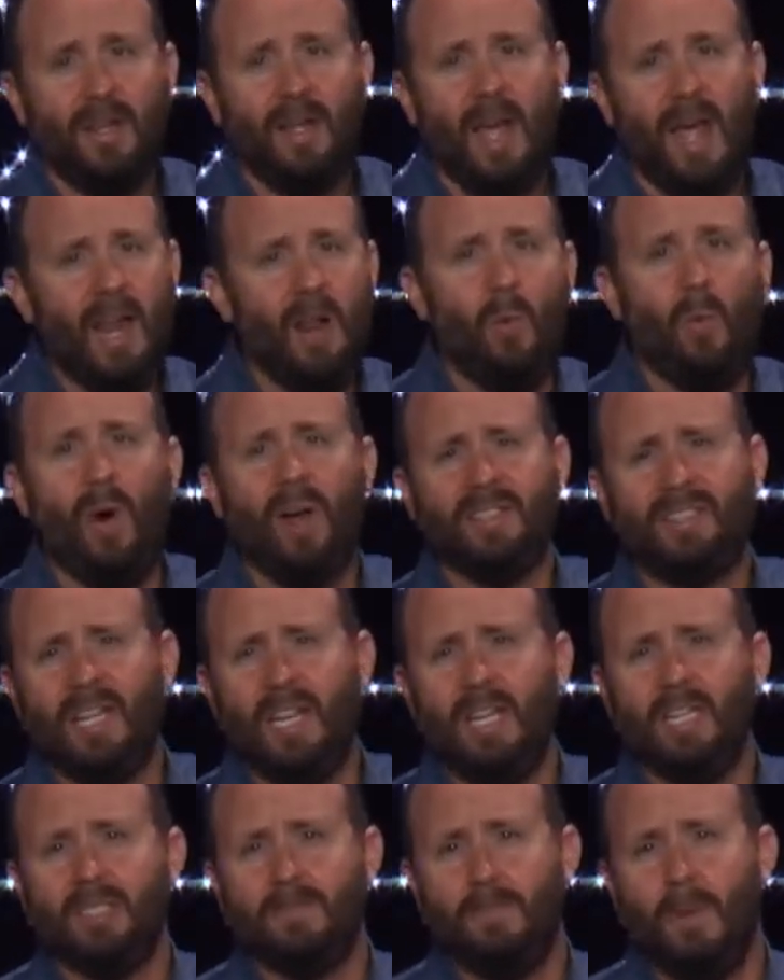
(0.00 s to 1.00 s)
And it wasn't
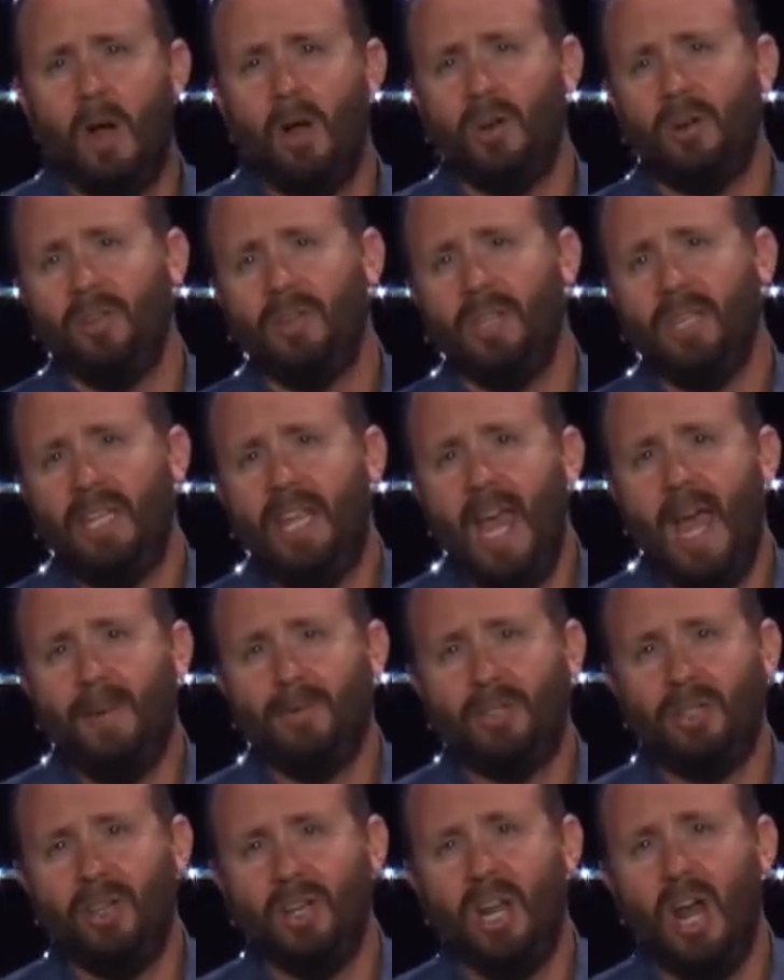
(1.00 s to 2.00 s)
his murder that
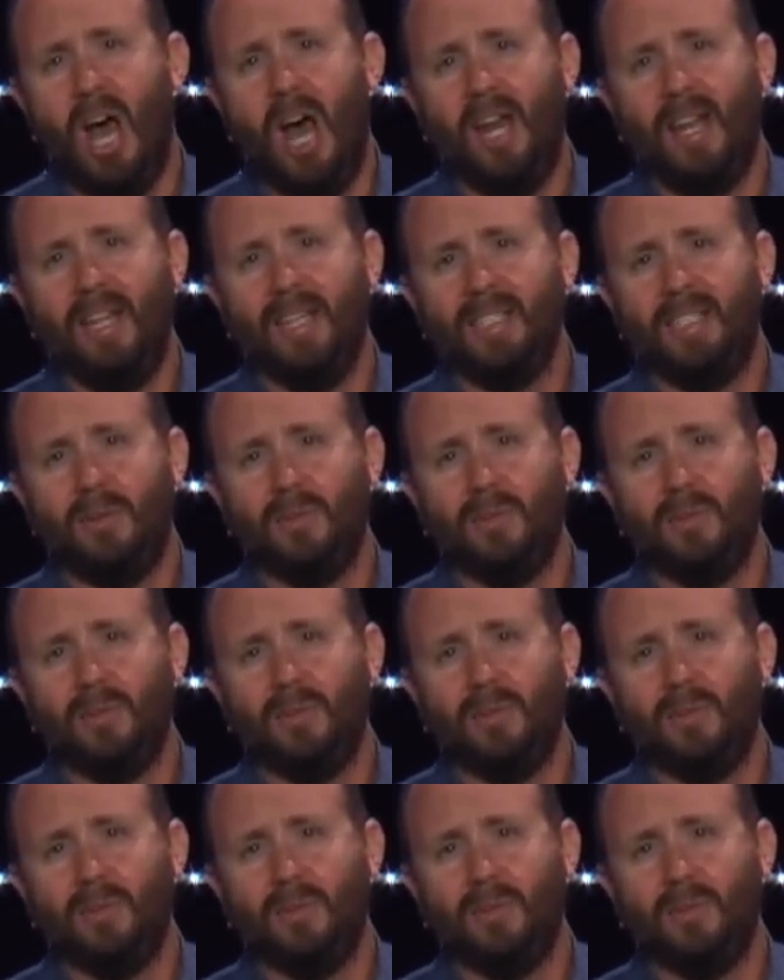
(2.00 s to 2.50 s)
captured an audience.